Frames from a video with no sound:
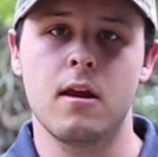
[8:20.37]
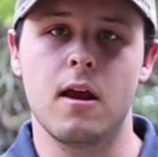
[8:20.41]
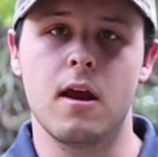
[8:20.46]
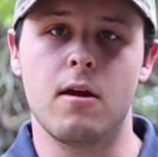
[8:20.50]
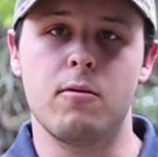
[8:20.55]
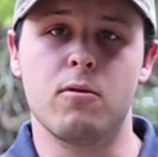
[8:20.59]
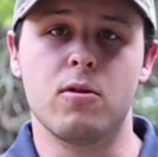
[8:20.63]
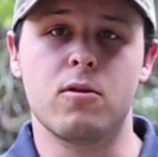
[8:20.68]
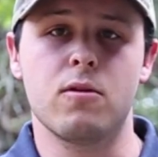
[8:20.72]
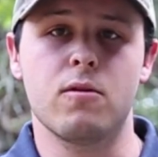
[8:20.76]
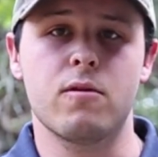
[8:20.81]

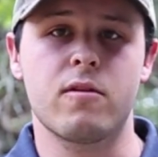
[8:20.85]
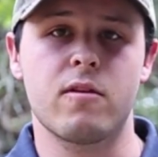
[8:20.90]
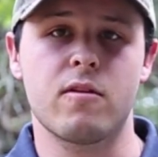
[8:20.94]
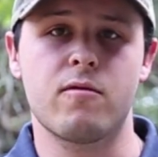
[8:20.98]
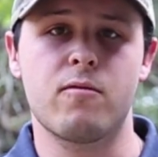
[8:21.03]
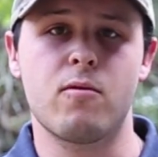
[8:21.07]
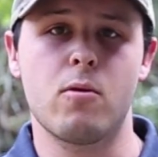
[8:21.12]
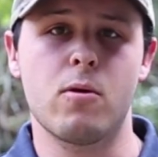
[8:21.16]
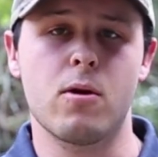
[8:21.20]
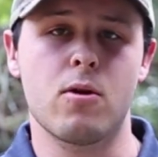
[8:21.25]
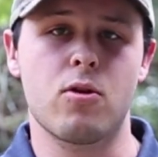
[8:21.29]
and
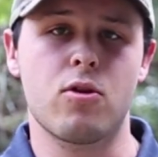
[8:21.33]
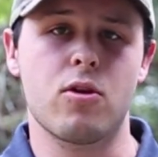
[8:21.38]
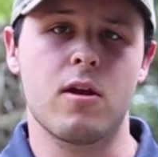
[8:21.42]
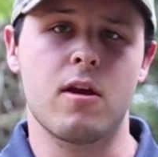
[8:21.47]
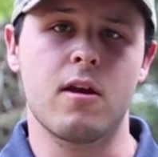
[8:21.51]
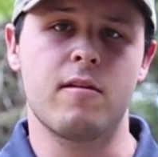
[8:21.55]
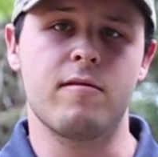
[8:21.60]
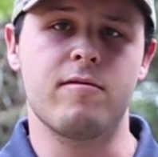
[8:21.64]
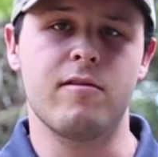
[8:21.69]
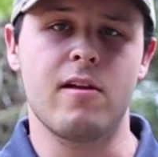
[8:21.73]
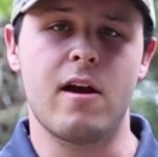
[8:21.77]
reduces
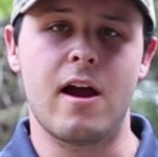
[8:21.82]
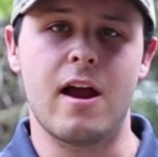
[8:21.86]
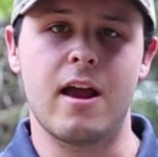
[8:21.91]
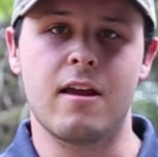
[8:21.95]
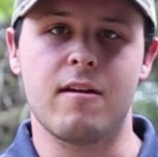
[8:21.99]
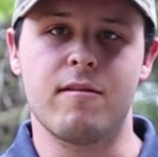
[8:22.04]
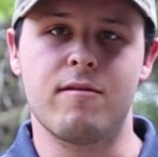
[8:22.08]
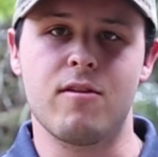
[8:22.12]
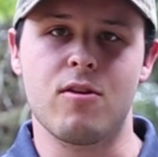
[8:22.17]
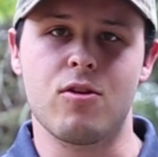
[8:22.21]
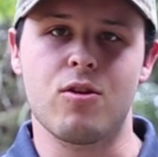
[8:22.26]
foraging and
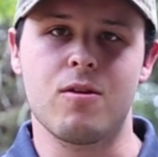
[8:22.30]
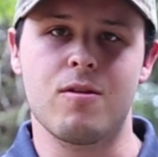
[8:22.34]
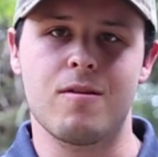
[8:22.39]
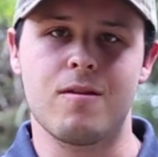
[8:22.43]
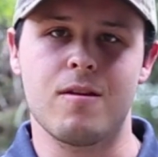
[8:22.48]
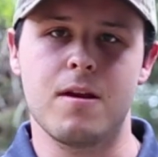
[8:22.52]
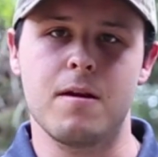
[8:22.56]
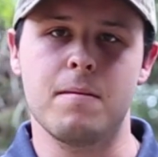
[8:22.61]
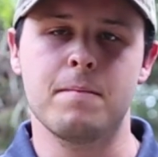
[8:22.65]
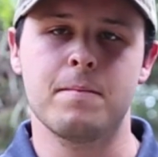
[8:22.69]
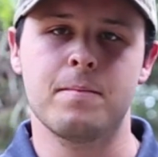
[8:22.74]
flying efficiency.